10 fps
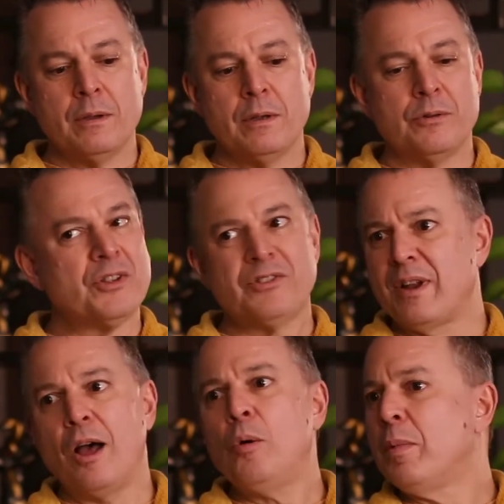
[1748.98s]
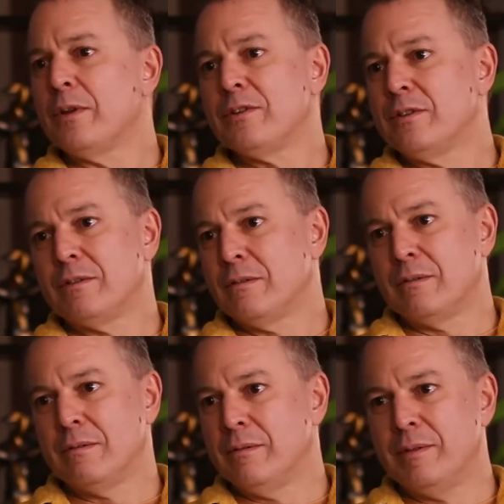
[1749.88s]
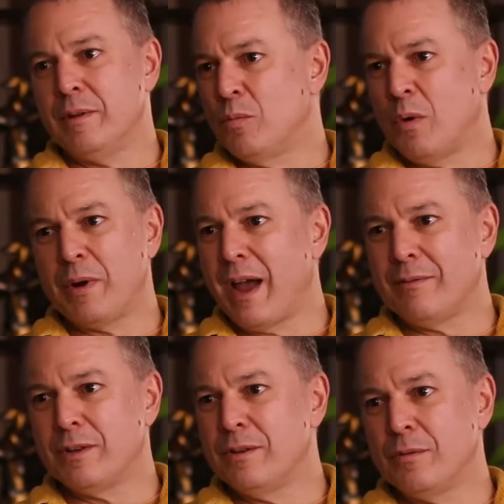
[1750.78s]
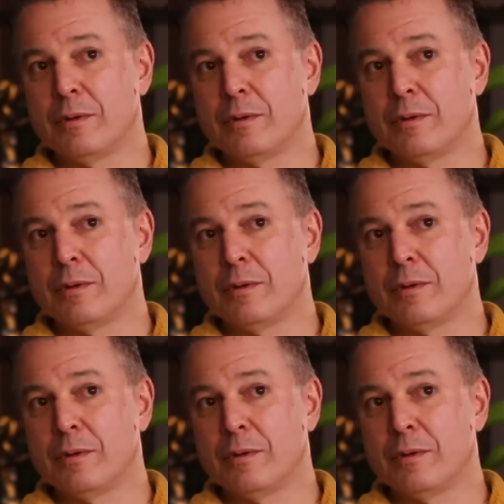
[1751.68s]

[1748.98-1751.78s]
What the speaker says: doesn't help us in what we have to do